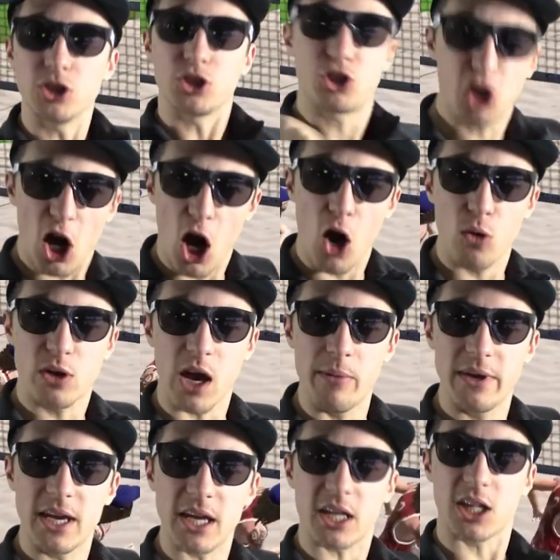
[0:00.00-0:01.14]
Joe
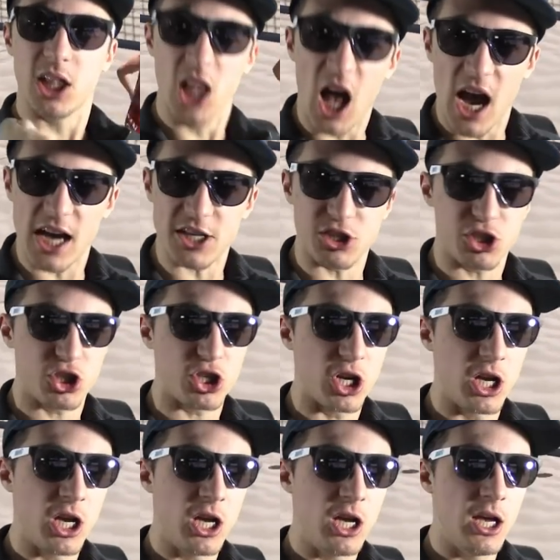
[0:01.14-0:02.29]
coming in clutch!
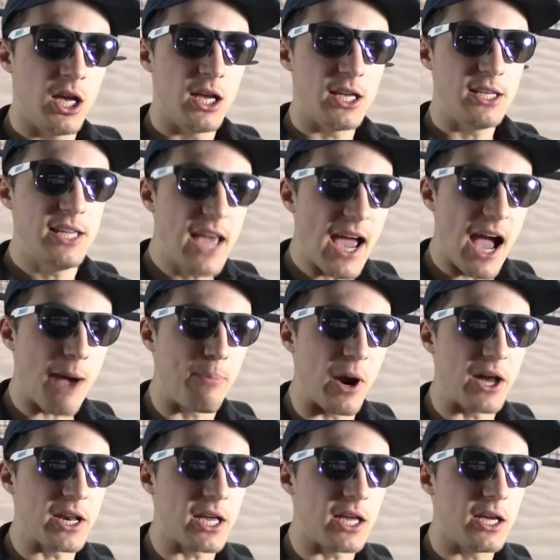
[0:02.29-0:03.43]
Yeah,
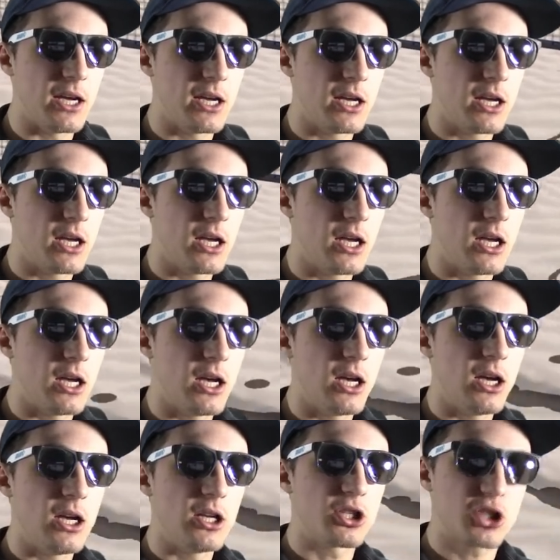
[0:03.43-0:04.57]
buddy!
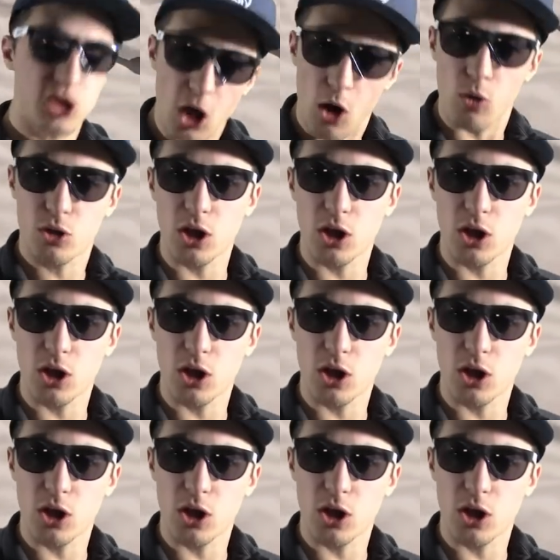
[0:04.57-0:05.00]
So